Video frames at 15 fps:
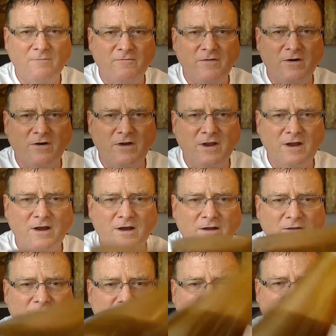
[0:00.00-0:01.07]
Very
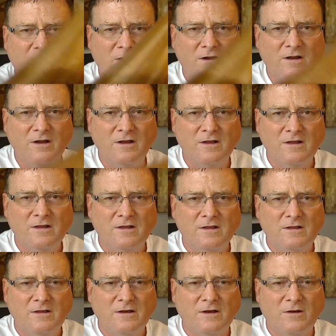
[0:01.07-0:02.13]
dark
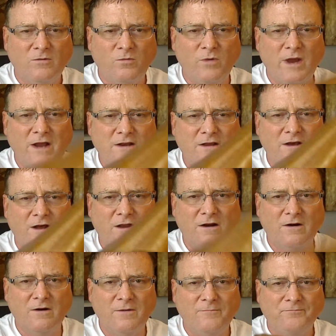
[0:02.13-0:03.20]
red
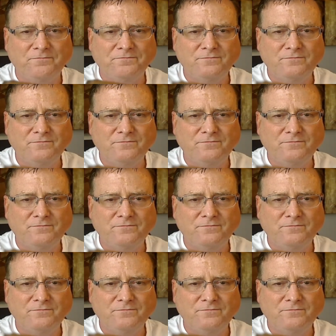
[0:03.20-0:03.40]
color